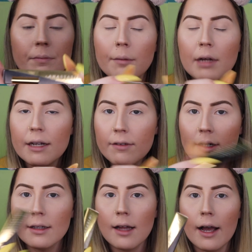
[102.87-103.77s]
I'm not even
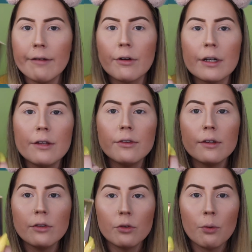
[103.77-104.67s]
gonna lie, I've already used
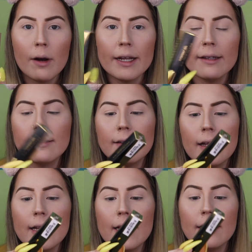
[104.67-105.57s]
this twice,
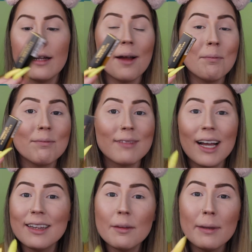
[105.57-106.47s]
and I'm
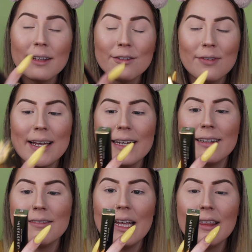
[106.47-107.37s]
not the biggest
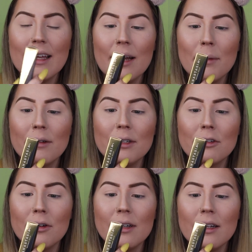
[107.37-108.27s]
fan. I think I might
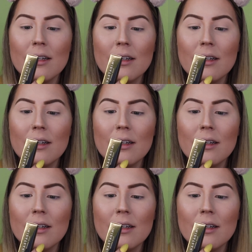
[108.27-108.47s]
return it.